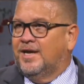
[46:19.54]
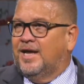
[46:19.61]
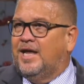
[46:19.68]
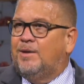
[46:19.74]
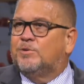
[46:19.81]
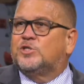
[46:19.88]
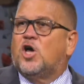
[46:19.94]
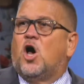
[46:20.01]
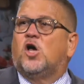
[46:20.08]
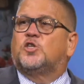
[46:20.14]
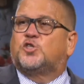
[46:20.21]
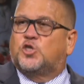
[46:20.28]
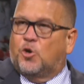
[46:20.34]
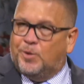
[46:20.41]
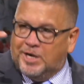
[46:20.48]
He was
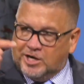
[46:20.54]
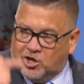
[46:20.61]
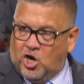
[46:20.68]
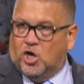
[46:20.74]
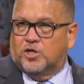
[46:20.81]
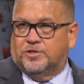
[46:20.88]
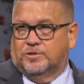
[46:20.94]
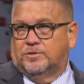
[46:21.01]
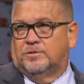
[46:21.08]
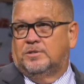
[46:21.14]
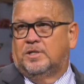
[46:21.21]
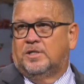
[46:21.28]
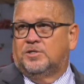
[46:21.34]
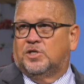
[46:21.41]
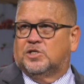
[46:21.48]
also in a garden.
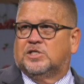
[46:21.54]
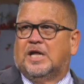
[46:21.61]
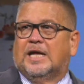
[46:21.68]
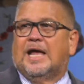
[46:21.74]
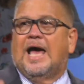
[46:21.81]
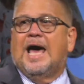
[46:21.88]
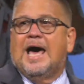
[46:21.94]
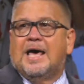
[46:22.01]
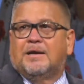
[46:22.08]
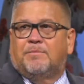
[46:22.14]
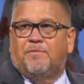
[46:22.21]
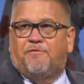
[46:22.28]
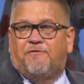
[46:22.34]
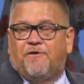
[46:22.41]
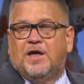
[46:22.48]
Just like
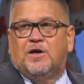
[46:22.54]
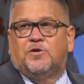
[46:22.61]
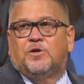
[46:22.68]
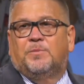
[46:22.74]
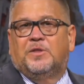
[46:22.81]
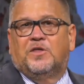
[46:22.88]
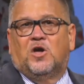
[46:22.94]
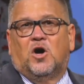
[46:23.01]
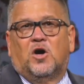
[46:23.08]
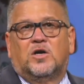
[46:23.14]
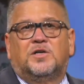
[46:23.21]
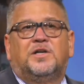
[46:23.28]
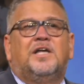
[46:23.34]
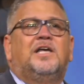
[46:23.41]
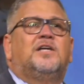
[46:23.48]
Adam failed him in the
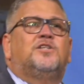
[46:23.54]
garden,